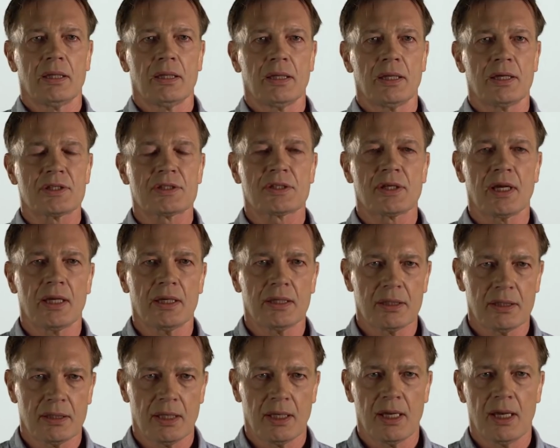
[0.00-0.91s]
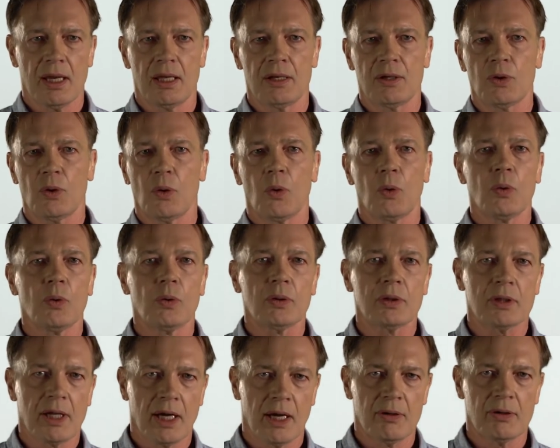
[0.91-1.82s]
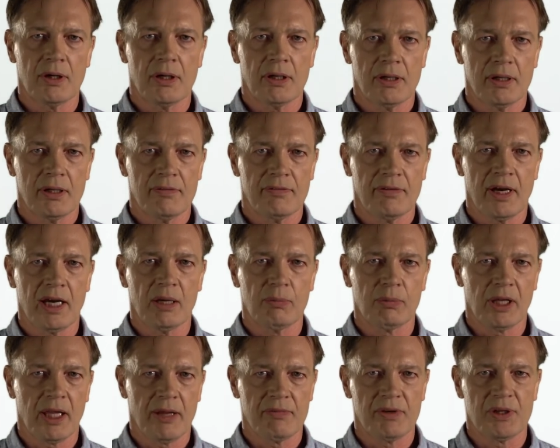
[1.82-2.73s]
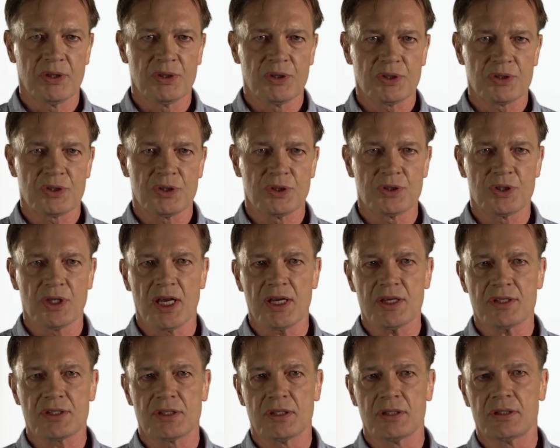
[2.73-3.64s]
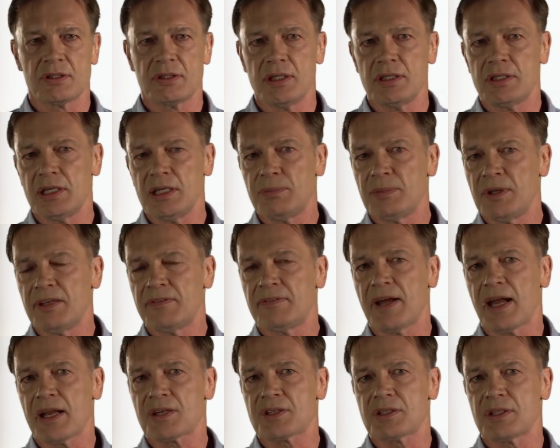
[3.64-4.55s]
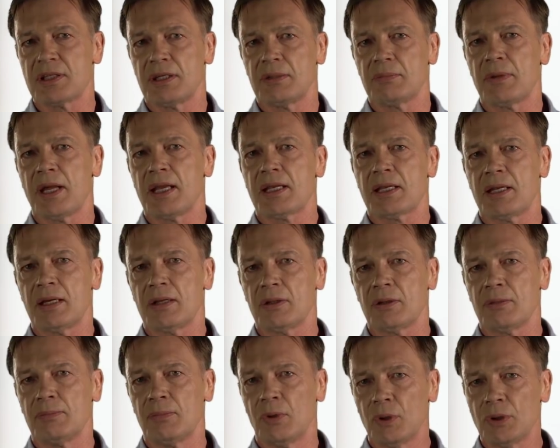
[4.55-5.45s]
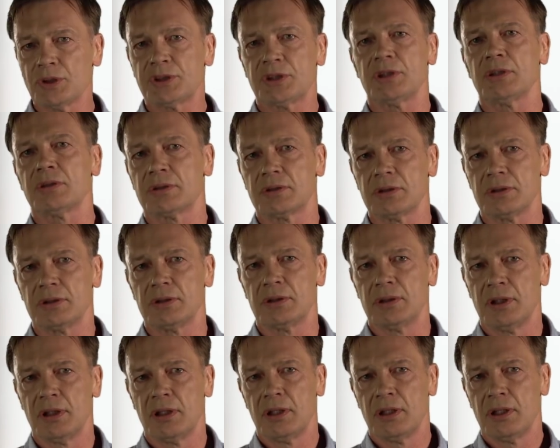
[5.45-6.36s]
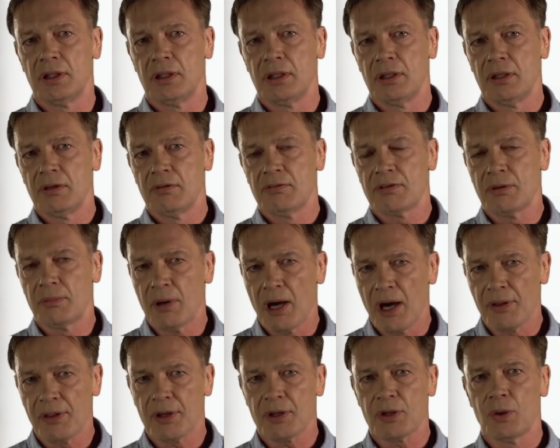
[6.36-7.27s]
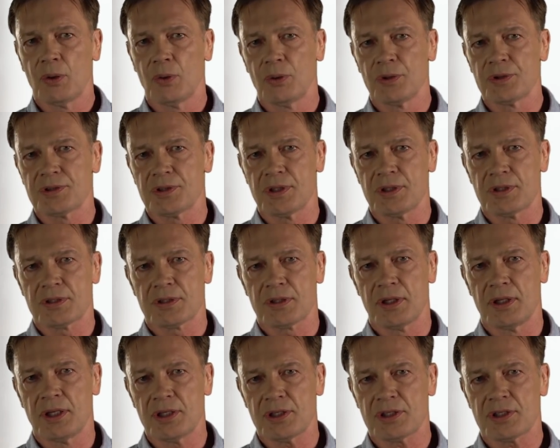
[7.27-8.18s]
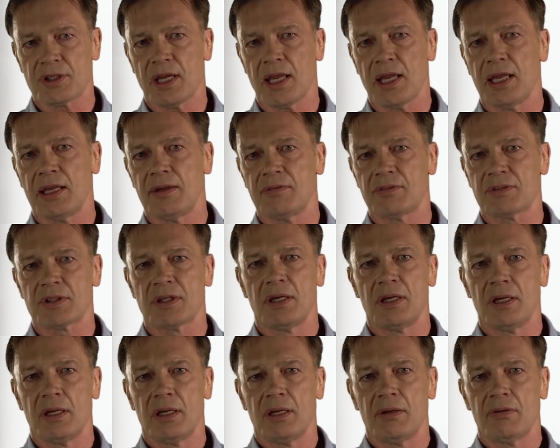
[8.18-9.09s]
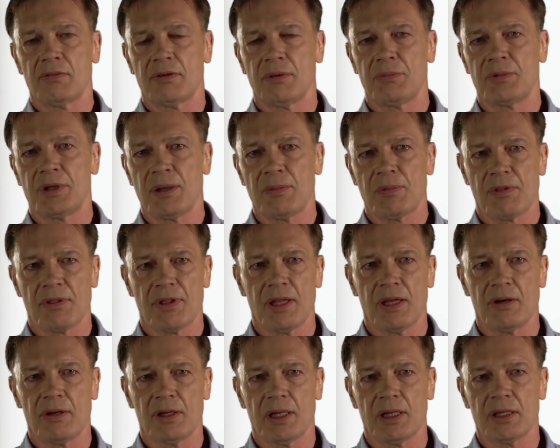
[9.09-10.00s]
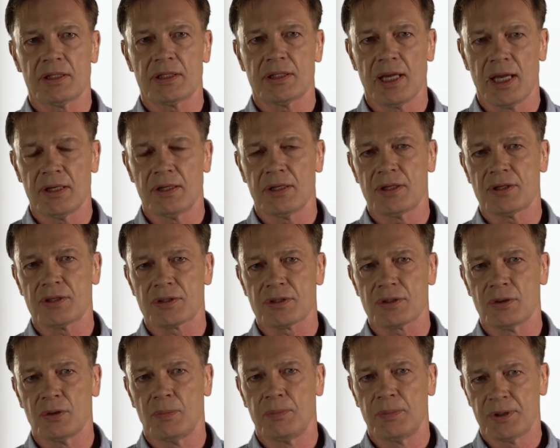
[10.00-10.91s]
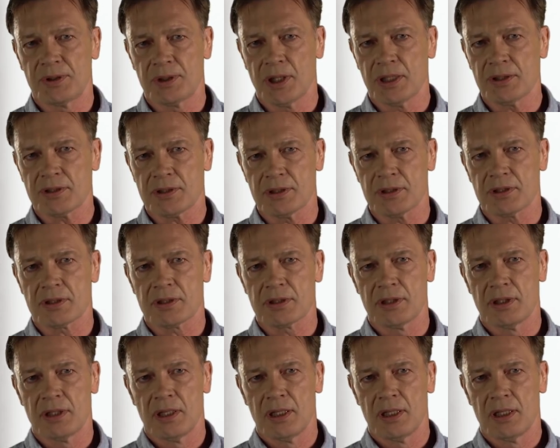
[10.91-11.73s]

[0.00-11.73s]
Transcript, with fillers: They state at the end, all currently available evidence suggests that DTP vaccine may kill more children from other causes than it saves from diphtheria, tetanus or pertussis.